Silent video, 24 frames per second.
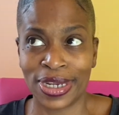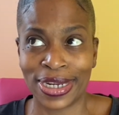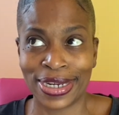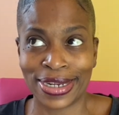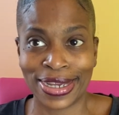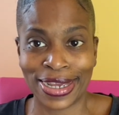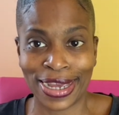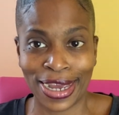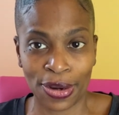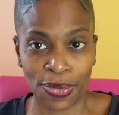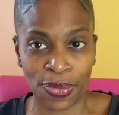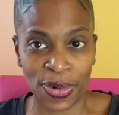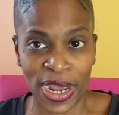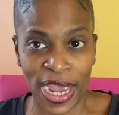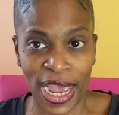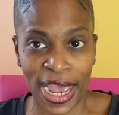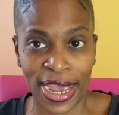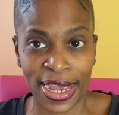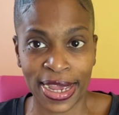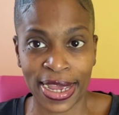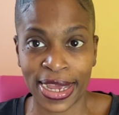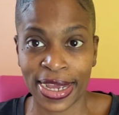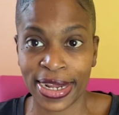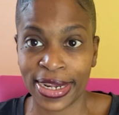And can we
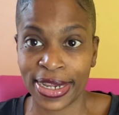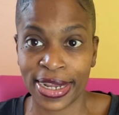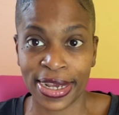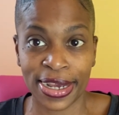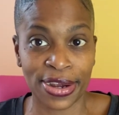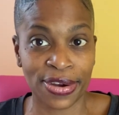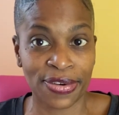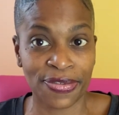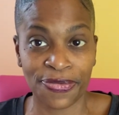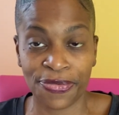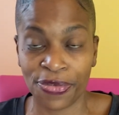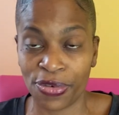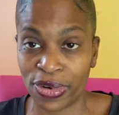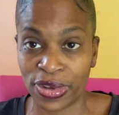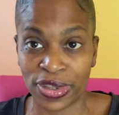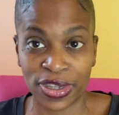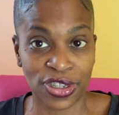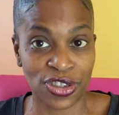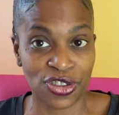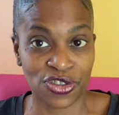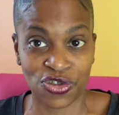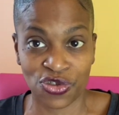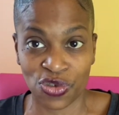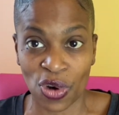hang in there for
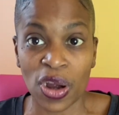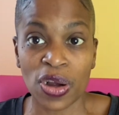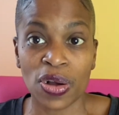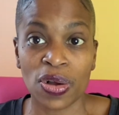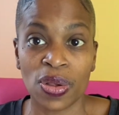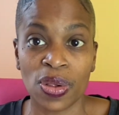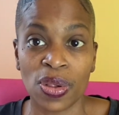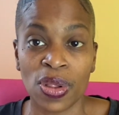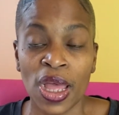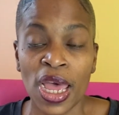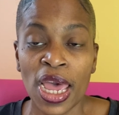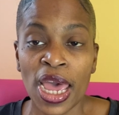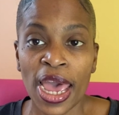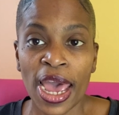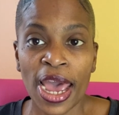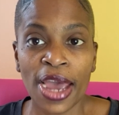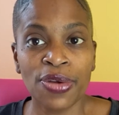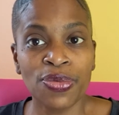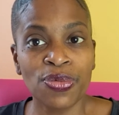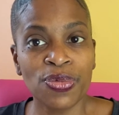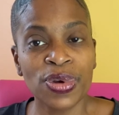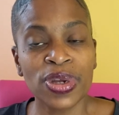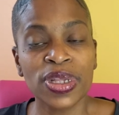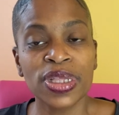this struggle
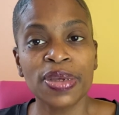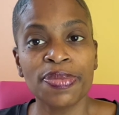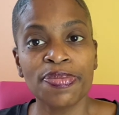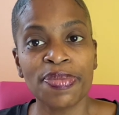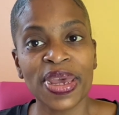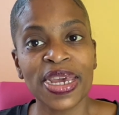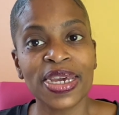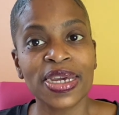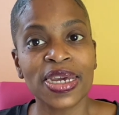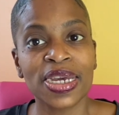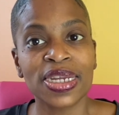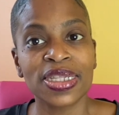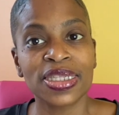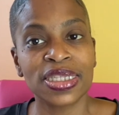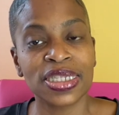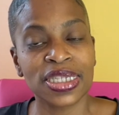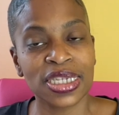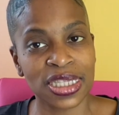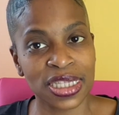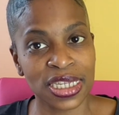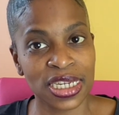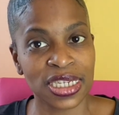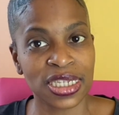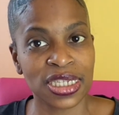and really make it
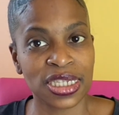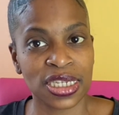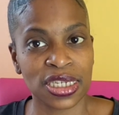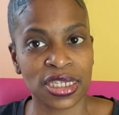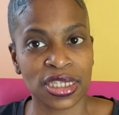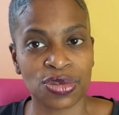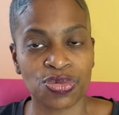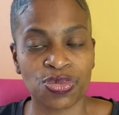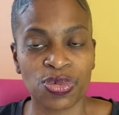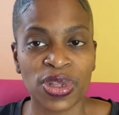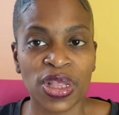the distance?